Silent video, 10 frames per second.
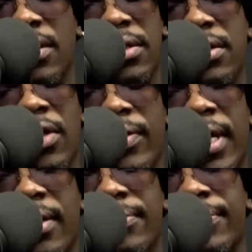Don't
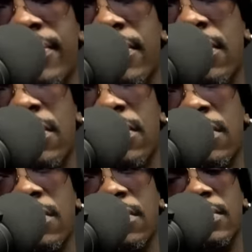um
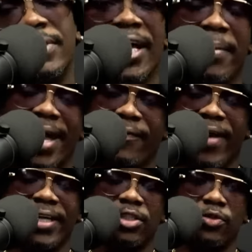take my
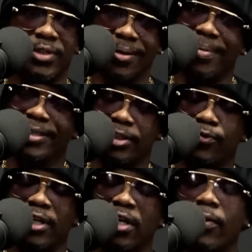advice and do something about this
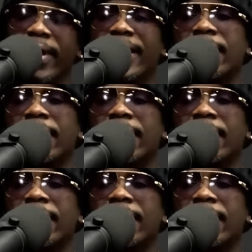really quick.